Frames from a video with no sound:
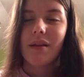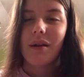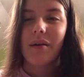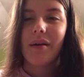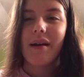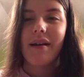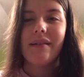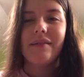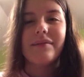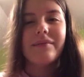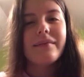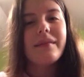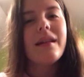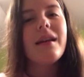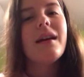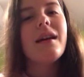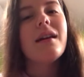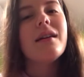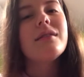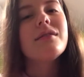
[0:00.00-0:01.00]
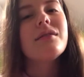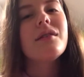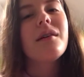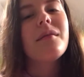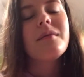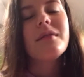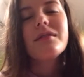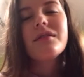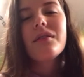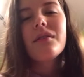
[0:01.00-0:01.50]
Okay, so I'm
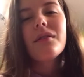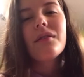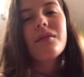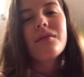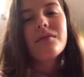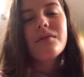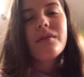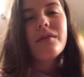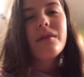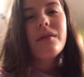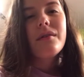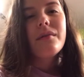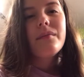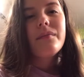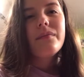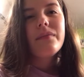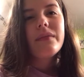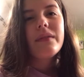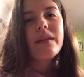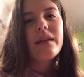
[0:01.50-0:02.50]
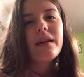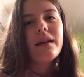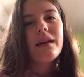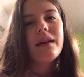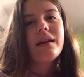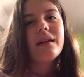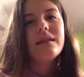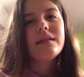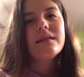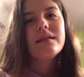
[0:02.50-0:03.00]
going to share those with you,
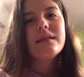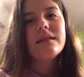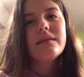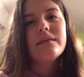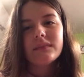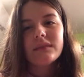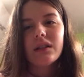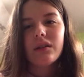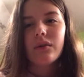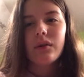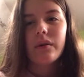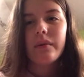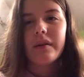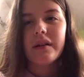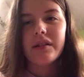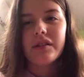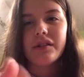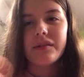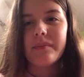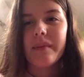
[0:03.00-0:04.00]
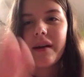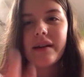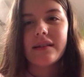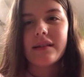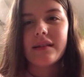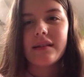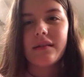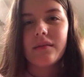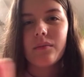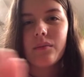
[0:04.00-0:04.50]
and or we can just back,
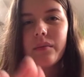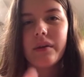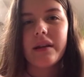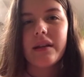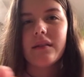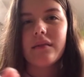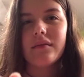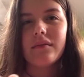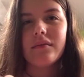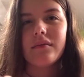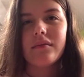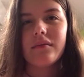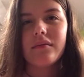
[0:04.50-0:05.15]
we can